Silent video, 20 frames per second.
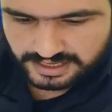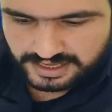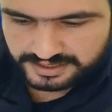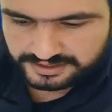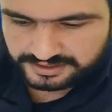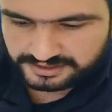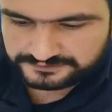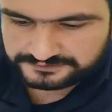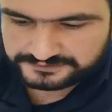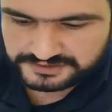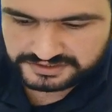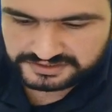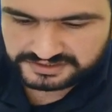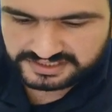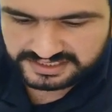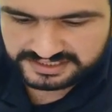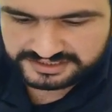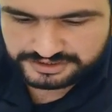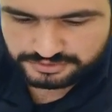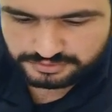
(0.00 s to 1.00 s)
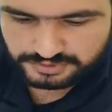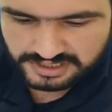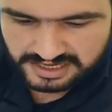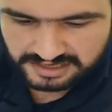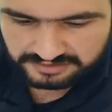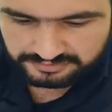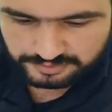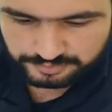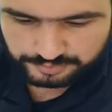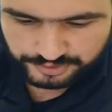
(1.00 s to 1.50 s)
And after that you will
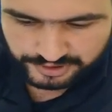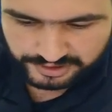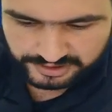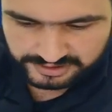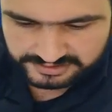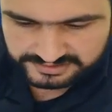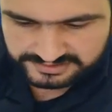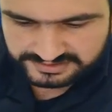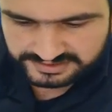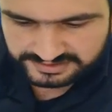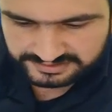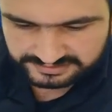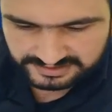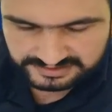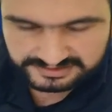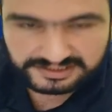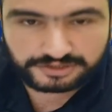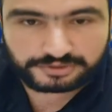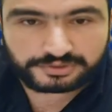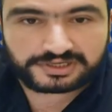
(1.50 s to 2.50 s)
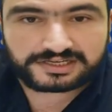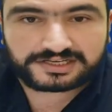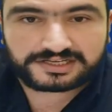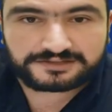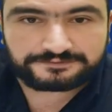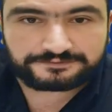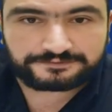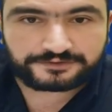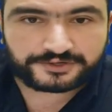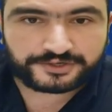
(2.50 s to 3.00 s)
have a part that I will
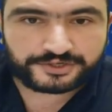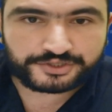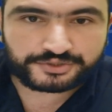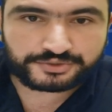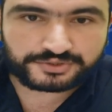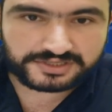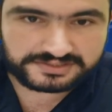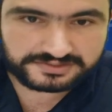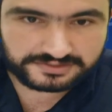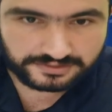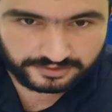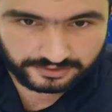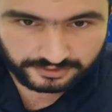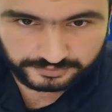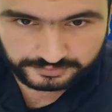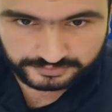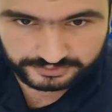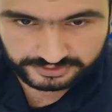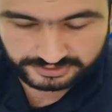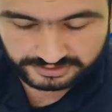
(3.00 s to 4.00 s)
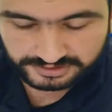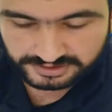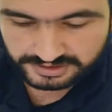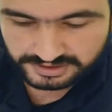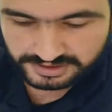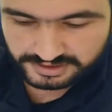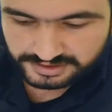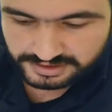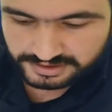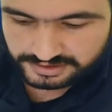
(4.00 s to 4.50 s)
leave for you as a homework
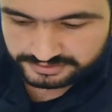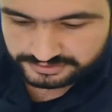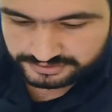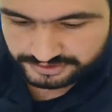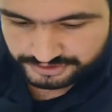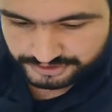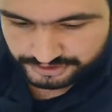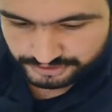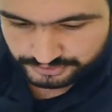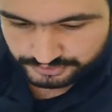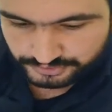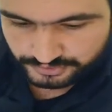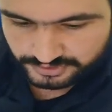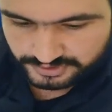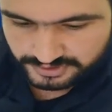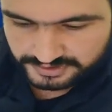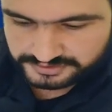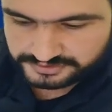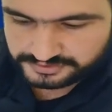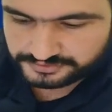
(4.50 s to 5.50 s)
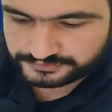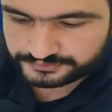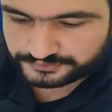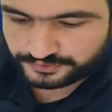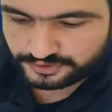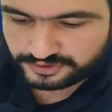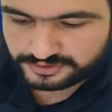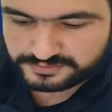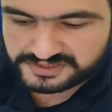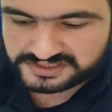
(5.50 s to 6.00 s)
to do to
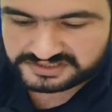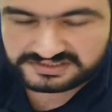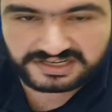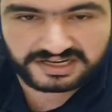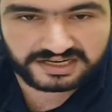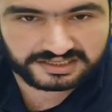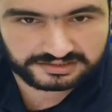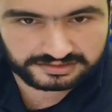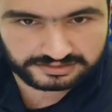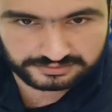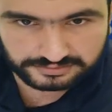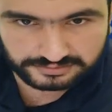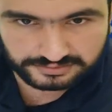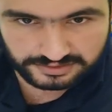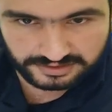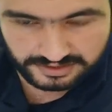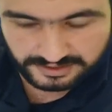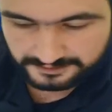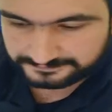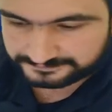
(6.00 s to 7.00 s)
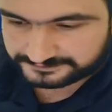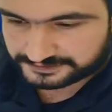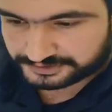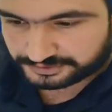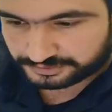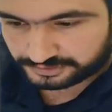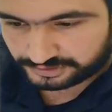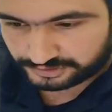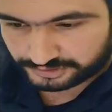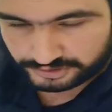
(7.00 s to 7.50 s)
form a dialogue after
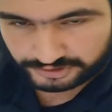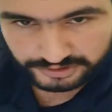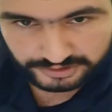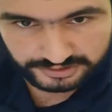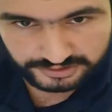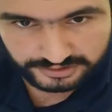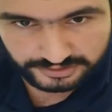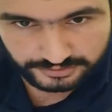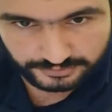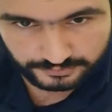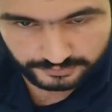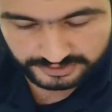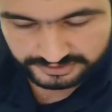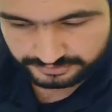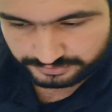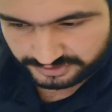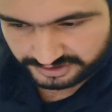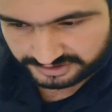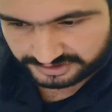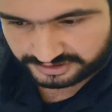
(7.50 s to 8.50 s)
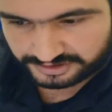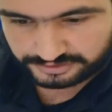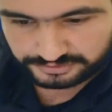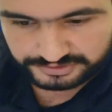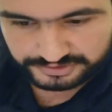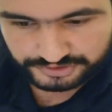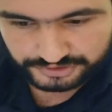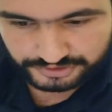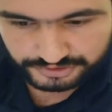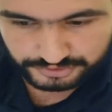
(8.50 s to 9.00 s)
you learn what we are
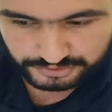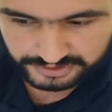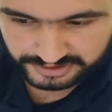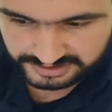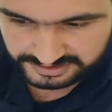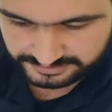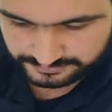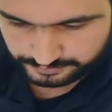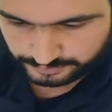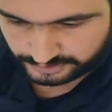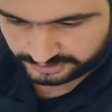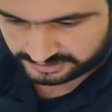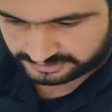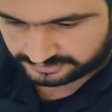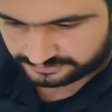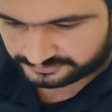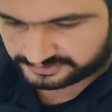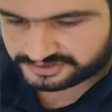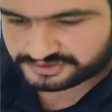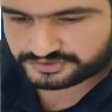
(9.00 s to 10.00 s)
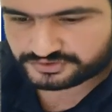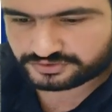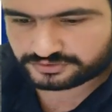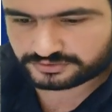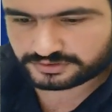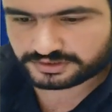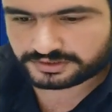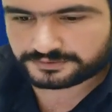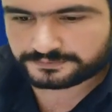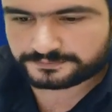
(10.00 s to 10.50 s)
going to do in this part of the
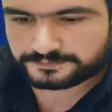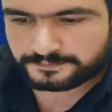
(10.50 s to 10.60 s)
story.